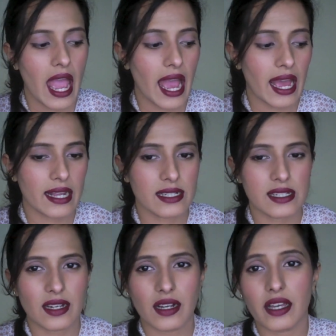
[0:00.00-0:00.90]
and
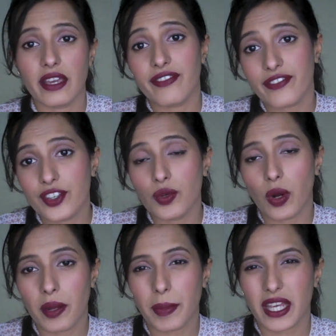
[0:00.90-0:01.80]
if you
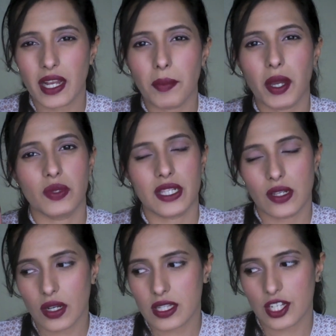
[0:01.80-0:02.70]
want to pick it up, I would
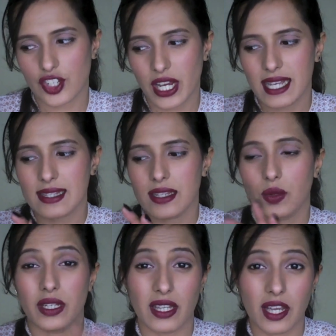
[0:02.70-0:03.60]
suggest, the
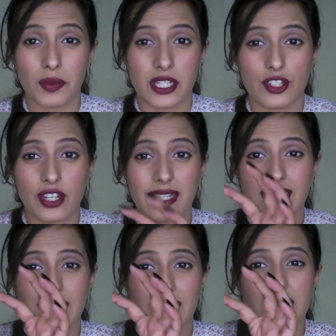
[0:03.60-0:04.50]
only thing I would suggest
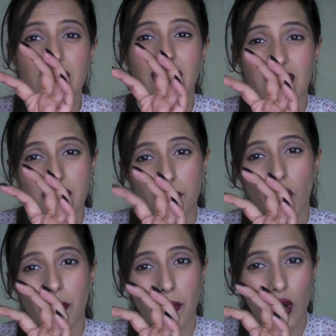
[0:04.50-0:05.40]
is get a
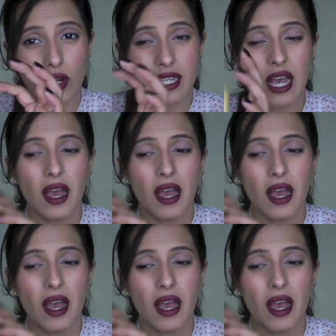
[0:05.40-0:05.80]
smaller box,